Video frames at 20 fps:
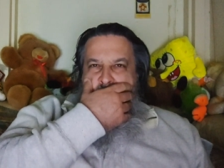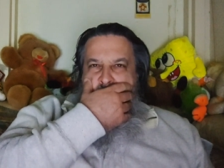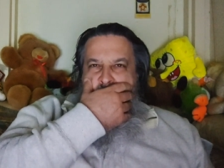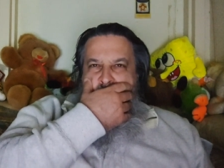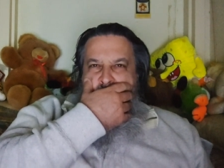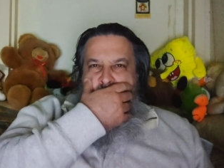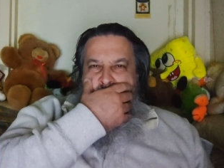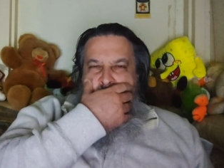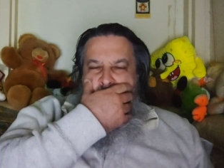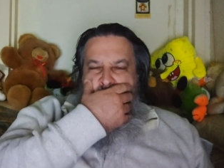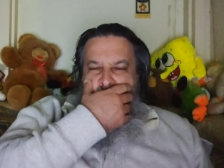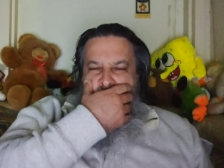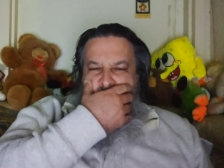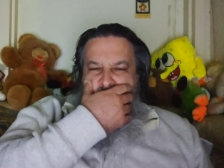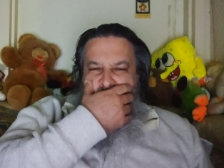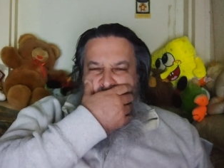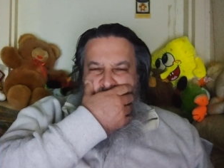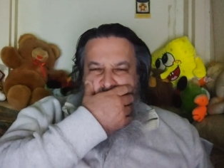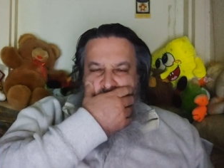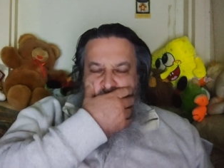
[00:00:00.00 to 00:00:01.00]
Oh.
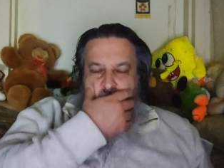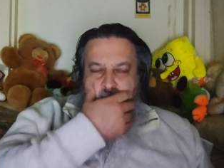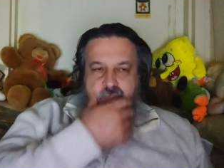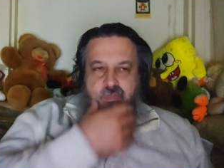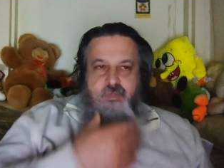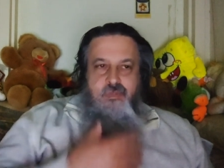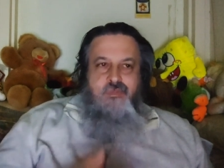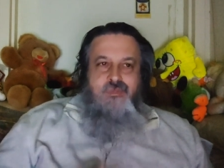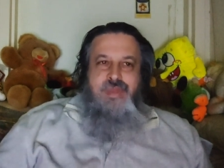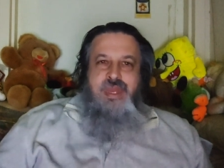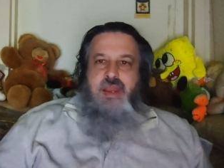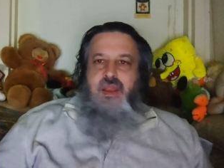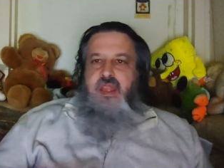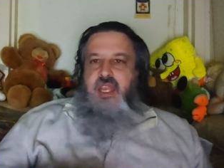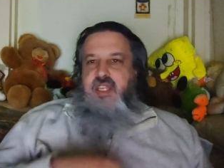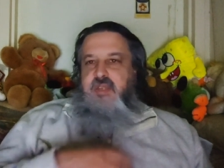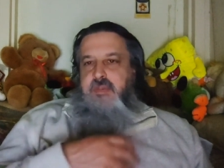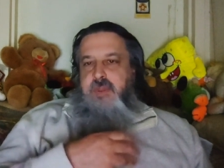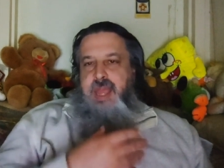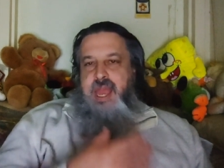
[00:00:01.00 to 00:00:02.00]

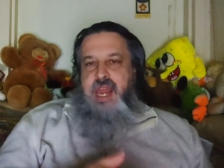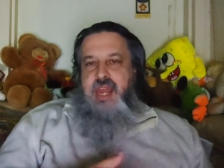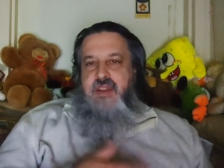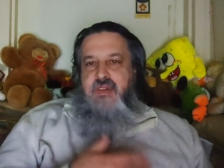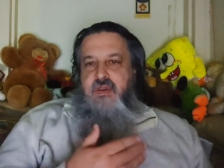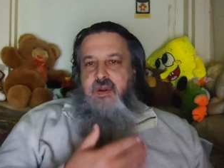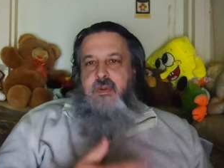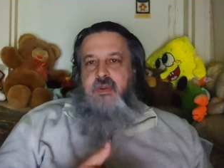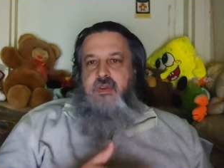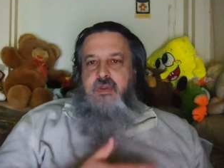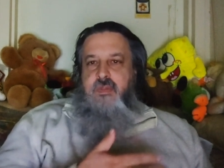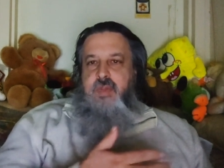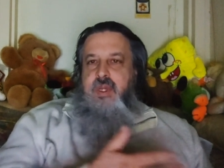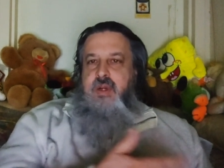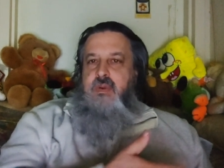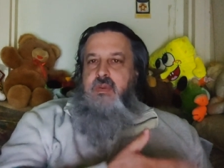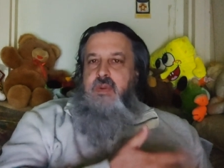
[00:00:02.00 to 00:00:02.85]
These patty forms have been